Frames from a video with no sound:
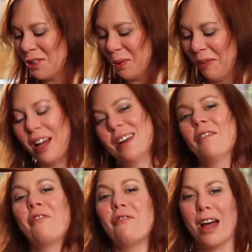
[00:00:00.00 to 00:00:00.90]
so we've got
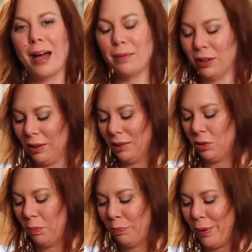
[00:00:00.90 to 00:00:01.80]
a
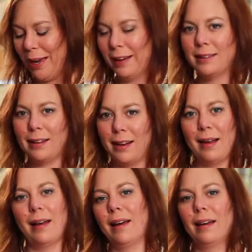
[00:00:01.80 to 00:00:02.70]
fabulous baked
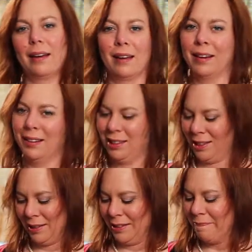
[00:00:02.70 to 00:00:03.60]
egg
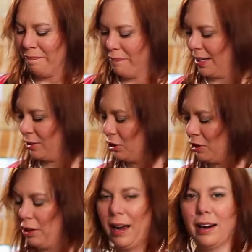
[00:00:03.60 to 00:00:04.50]

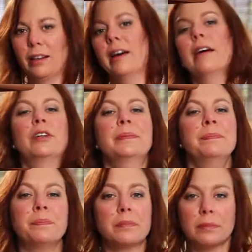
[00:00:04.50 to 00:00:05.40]
mixture out of the
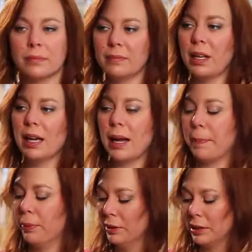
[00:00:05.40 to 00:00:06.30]
oven, and
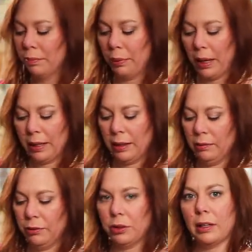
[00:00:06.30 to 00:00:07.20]
I put some bread
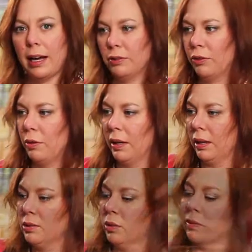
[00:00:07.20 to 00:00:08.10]
in for the last few
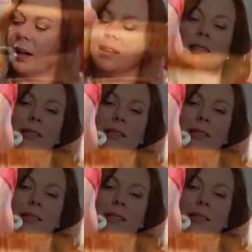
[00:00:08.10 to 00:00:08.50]
minutes. So we've got